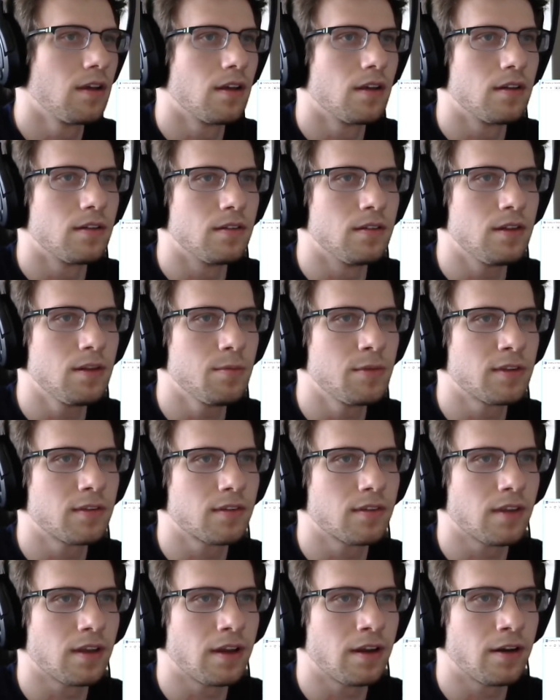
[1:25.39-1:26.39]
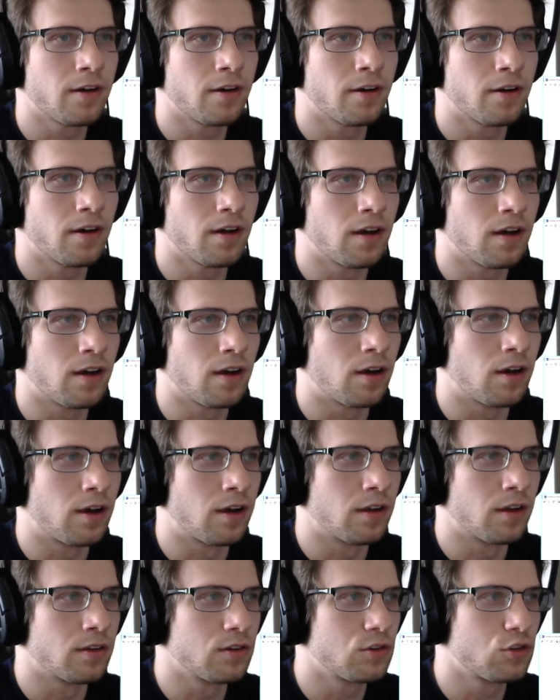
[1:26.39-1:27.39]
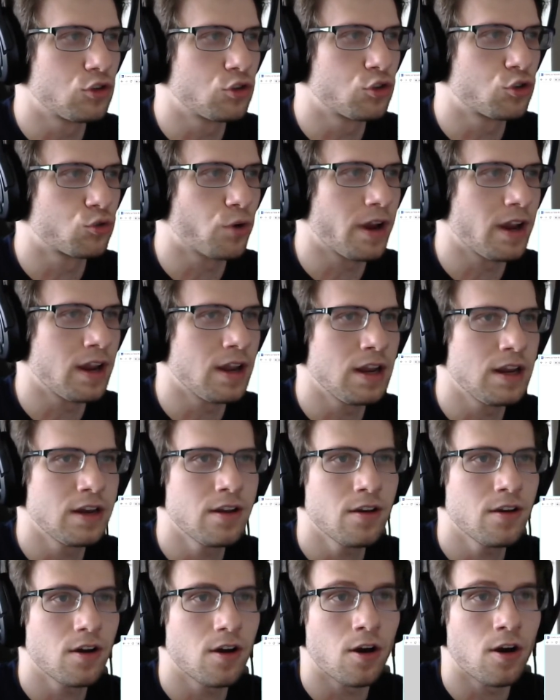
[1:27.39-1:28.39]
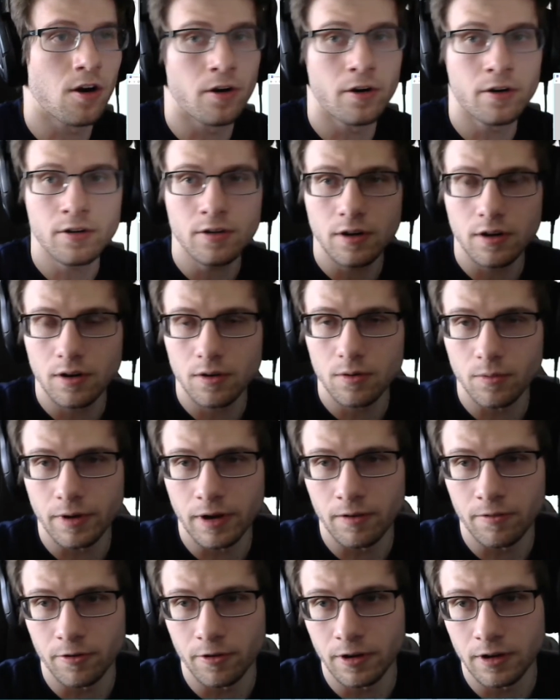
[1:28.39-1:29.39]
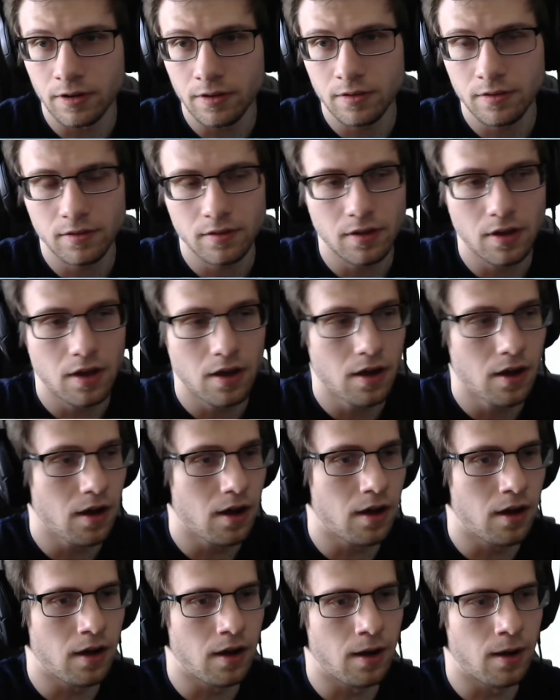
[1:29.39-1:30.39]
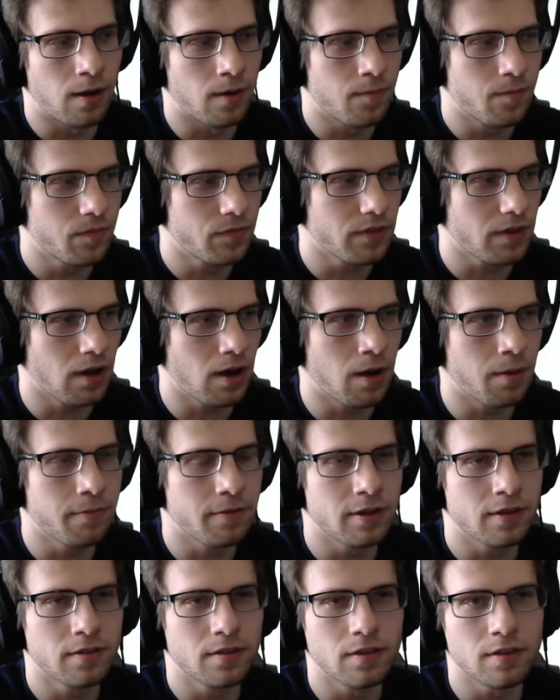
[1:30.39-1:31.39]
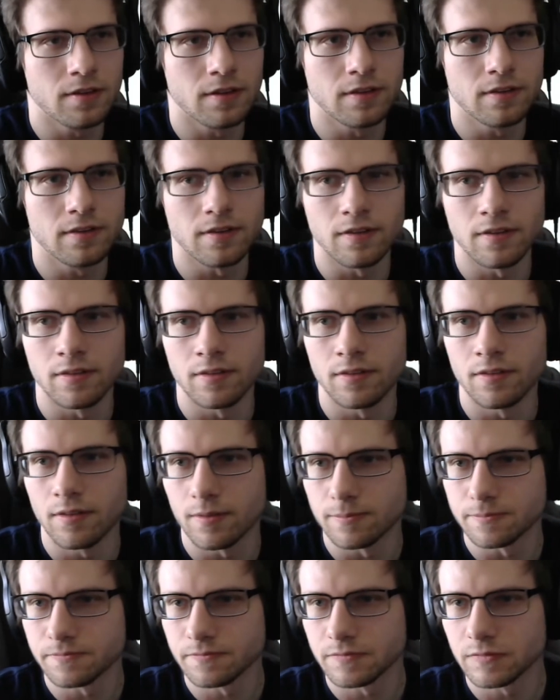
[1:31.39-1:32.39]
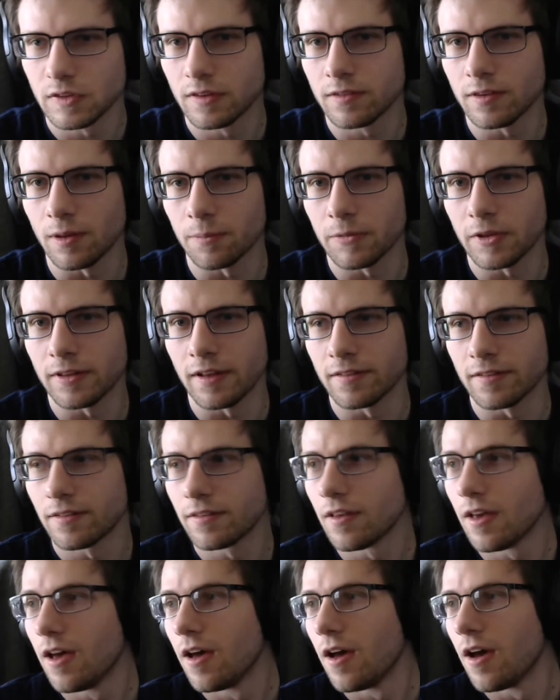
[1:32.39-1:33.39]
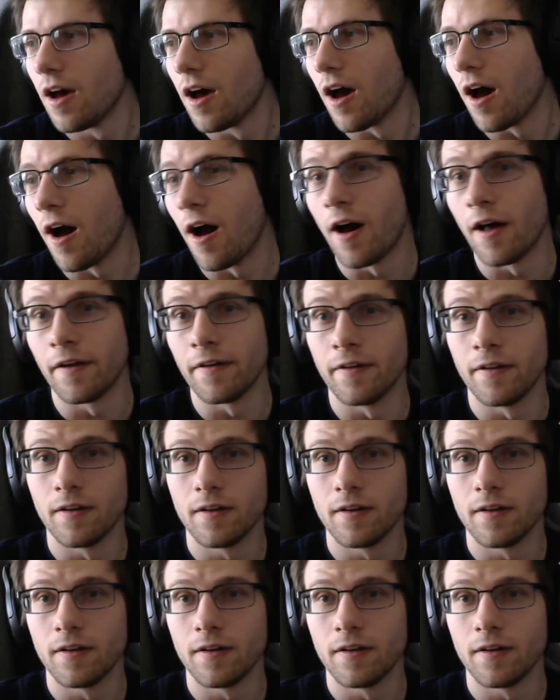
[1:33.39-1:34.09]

Demon Slayer train arc, whatever it is. Obviously, this is something that's on